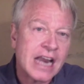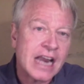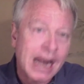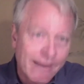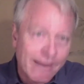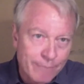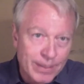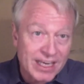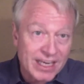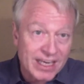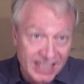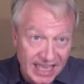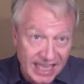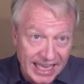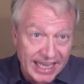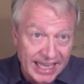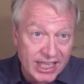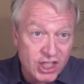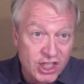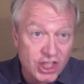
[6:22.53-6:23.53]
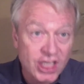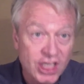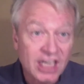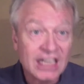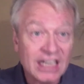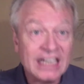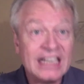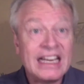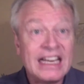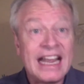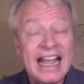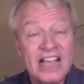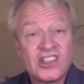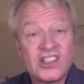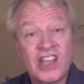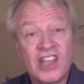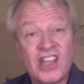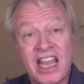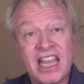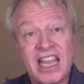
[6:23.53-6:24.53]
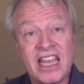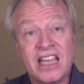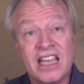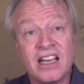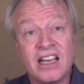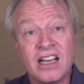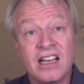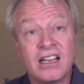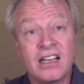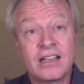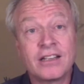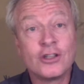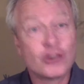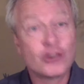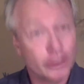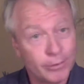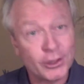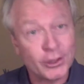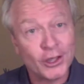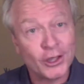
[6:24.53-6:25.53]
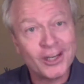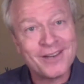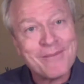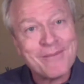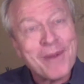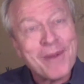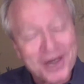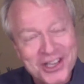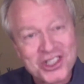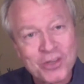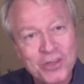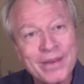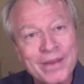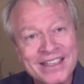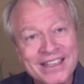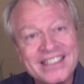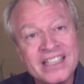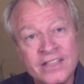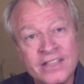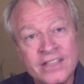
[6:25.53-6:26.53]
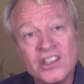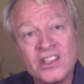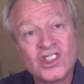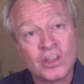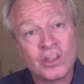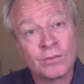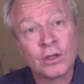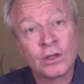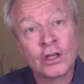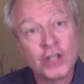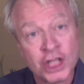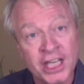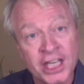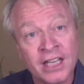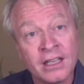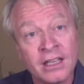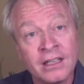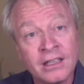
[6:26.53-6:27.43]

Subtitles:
And I've been engaged as a contributor and participant in this emerging